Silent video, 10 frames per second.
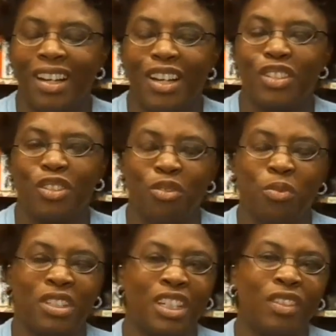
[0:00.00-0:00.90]
a student
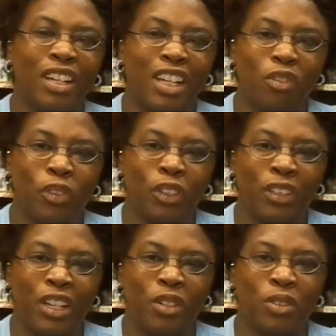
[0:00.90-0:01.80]
was given a handful of
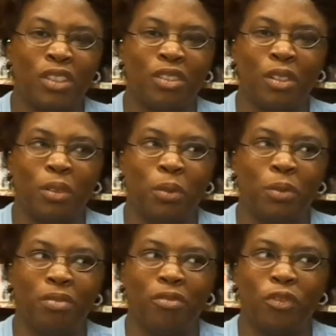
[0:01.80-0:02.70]
letters and told
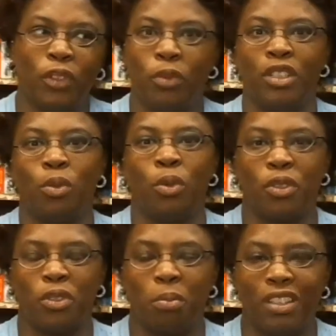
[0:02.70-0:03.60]
fill these
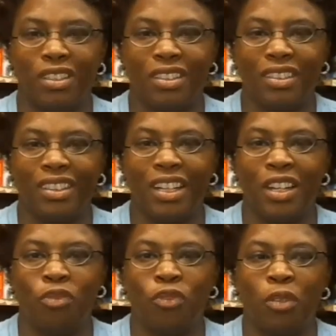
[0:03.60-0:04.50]
orders, basically,
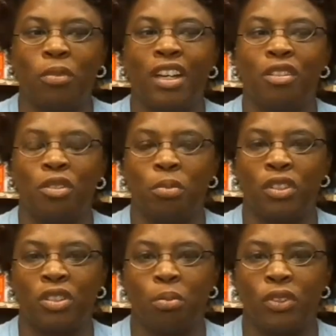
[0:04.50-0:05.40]
and from that grew
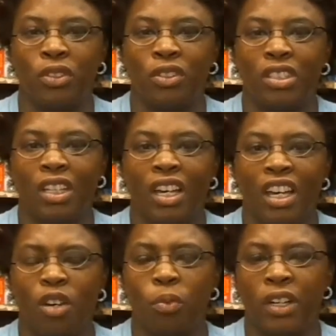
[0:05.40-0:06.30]
Books to Prisoners.
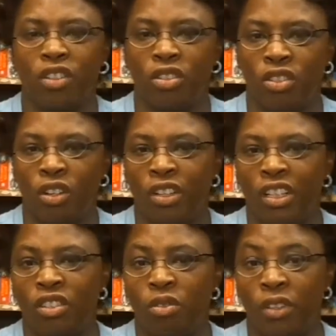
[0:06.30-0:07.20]
And we actually started
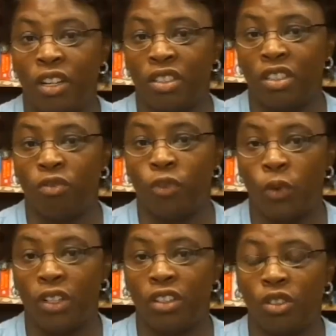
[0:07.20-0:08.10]
in
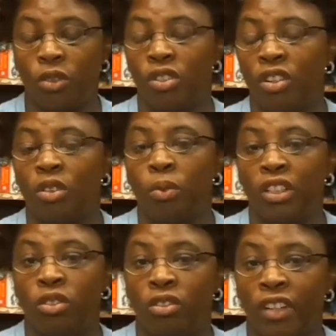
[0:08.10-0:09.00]
2004, so it started with
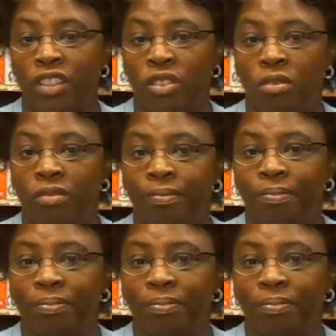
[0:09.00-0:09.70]
a U of I student.